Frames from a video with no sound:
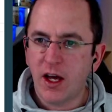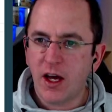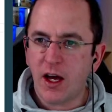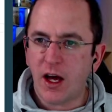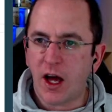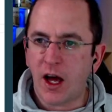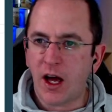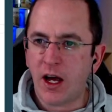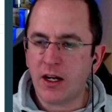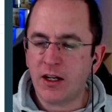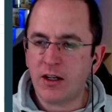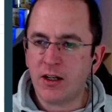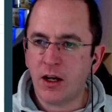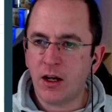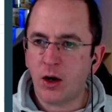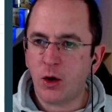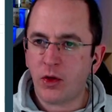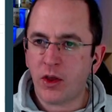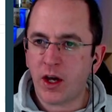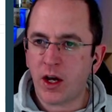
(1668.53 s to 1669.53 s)
I
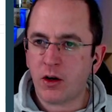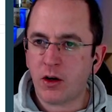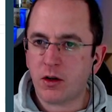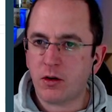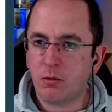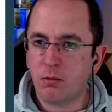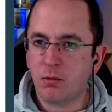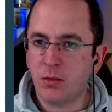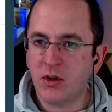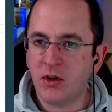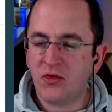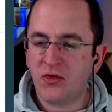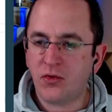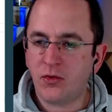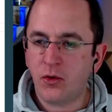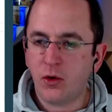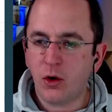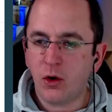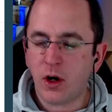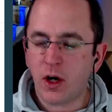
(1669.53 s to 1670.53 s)
know that
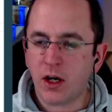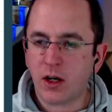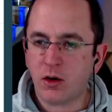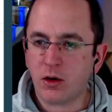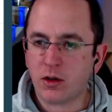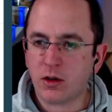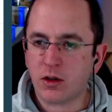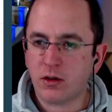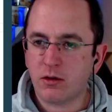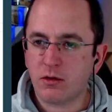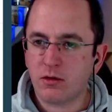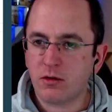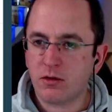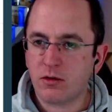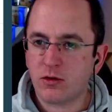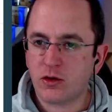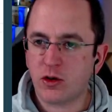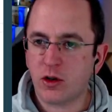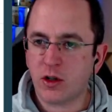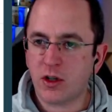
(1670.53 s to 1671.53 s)
before I got
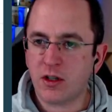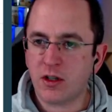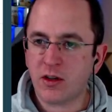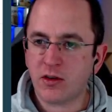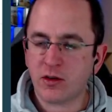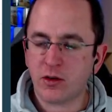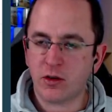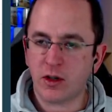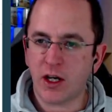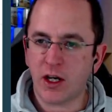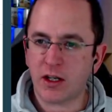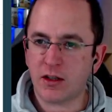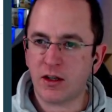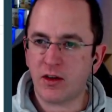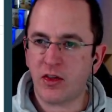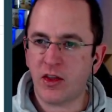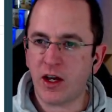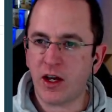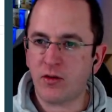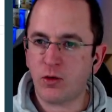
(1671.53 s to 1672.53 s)
shortly disconnected,
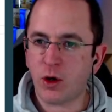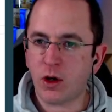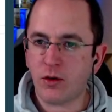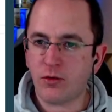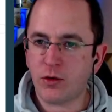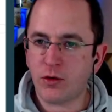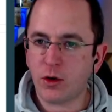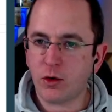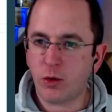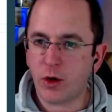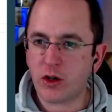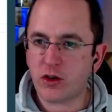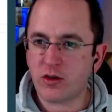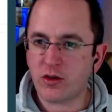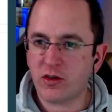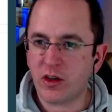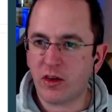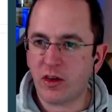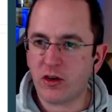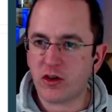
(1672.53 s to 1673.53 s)
there were a few questions
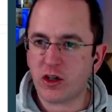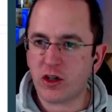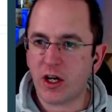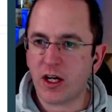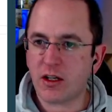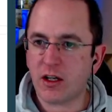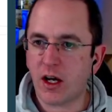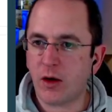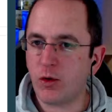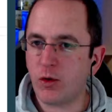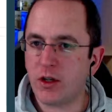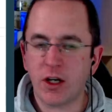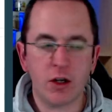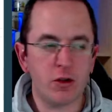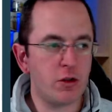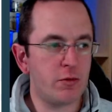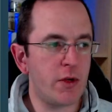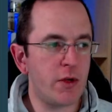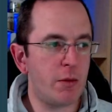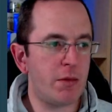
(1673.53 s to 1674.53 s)
in the chat. I will now do
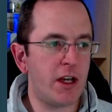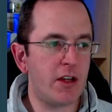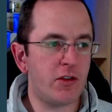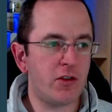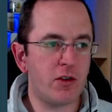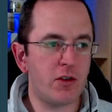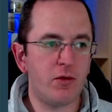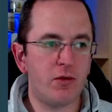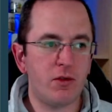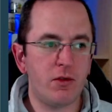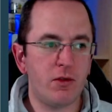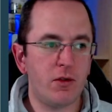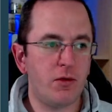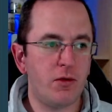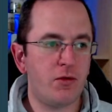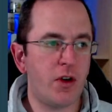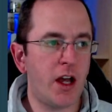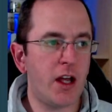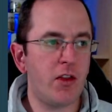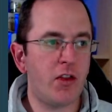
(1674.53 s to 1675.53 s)
my best to
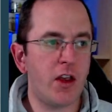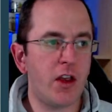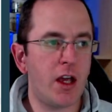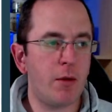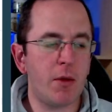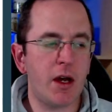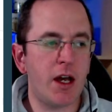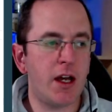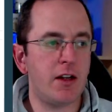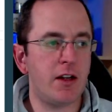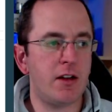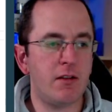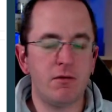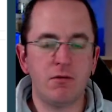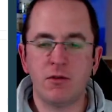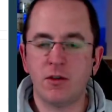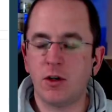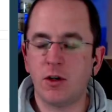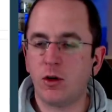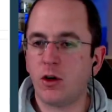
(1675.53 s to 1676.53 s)
find them. I
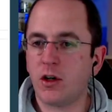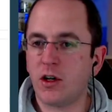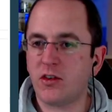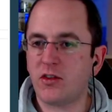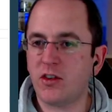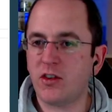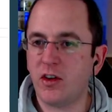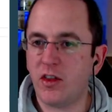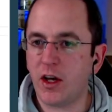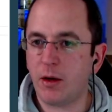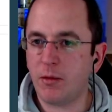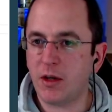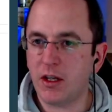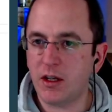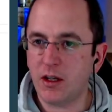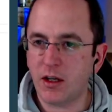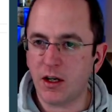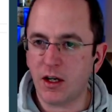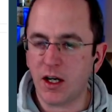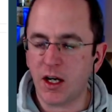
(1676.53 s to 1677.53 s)
no longer see them
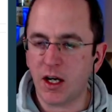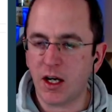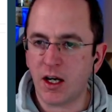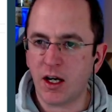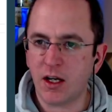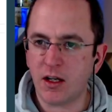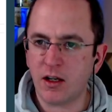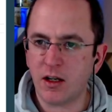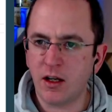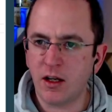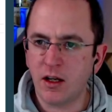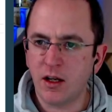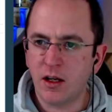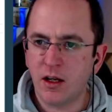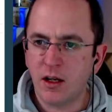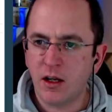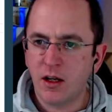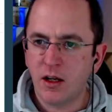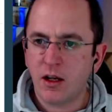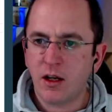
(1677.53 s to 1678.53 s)
here in
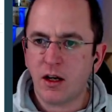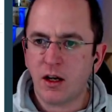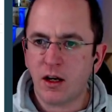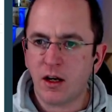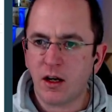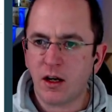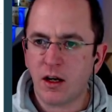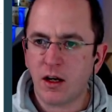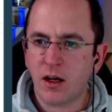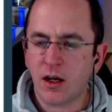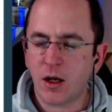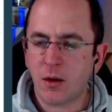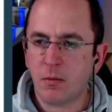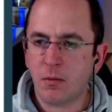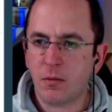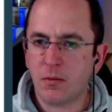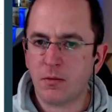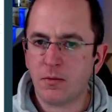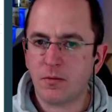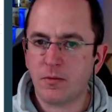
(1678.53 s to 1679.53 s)

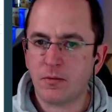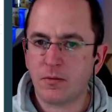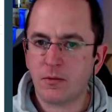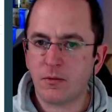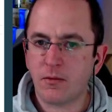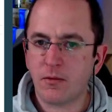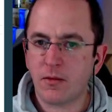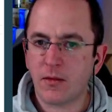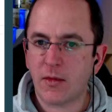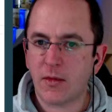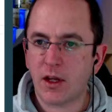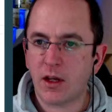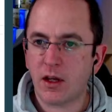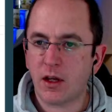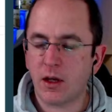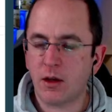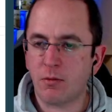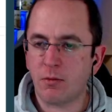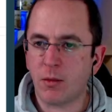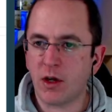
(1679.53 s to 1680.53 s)
in
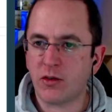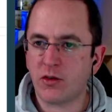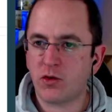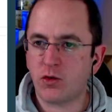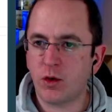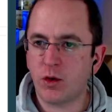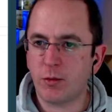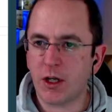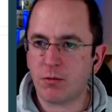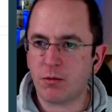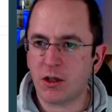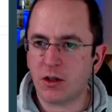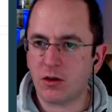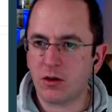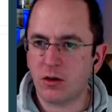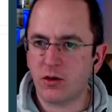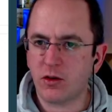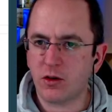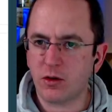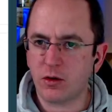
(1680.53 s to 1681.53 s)
my stream admin
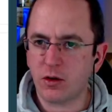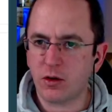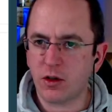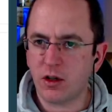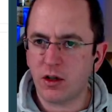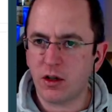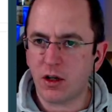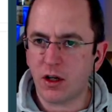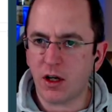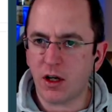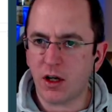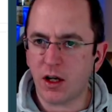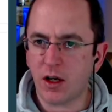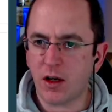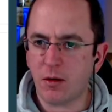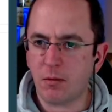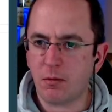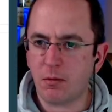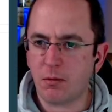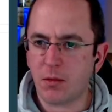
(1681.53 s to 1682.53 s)
console,
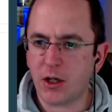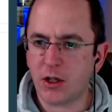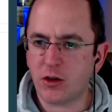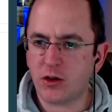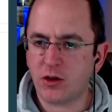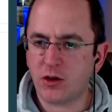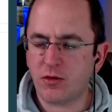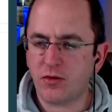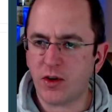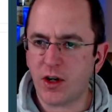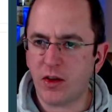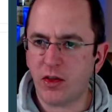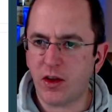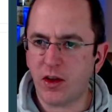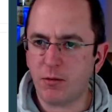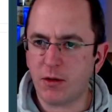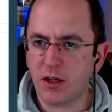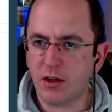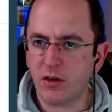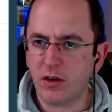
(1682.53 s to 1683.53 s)
but I should find them
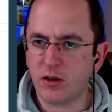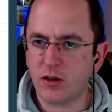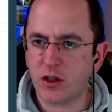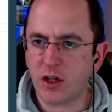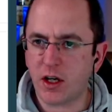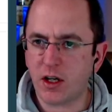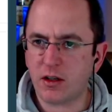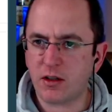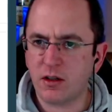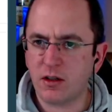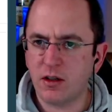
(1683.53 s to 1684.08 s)
here in the chat.